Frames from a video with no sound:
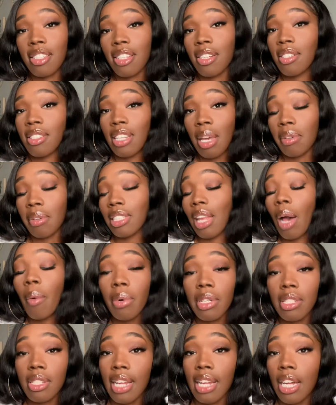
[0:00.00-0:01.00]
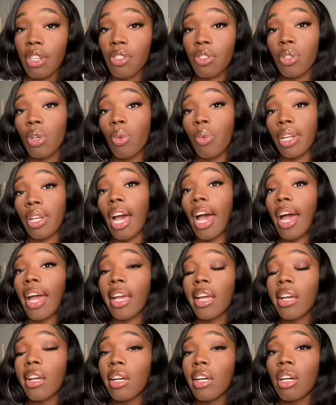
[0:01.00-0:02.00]
stereotype because I was natural when
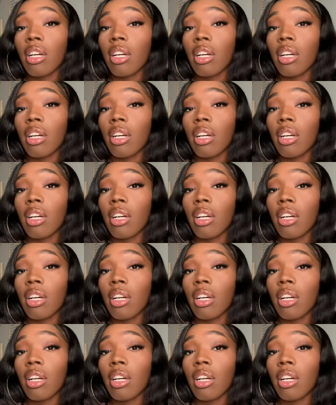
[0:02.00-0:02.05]
I